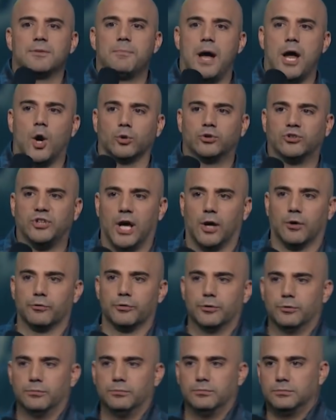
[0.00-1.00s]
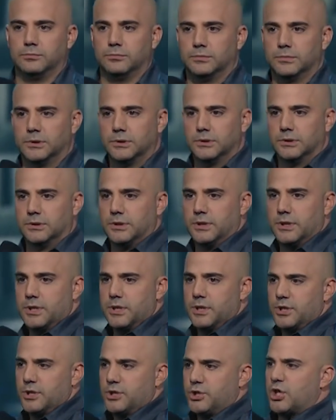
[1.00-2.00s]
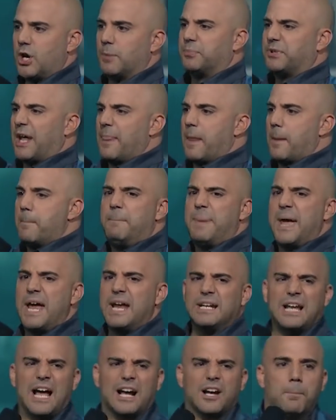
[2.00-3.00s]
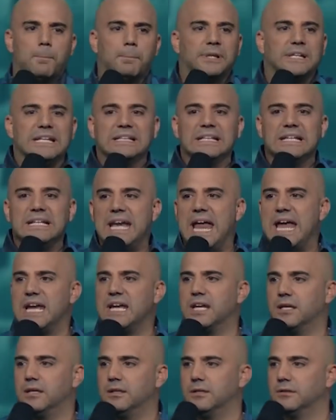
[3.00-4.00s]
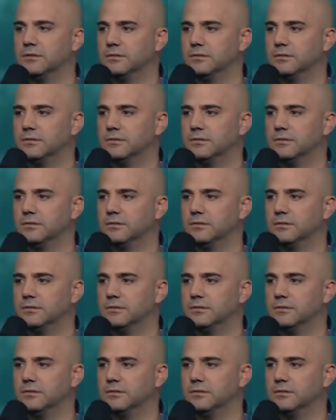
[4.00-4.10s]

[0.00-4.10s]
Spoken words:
to my hotel room, jumped on the bed, got completely naked,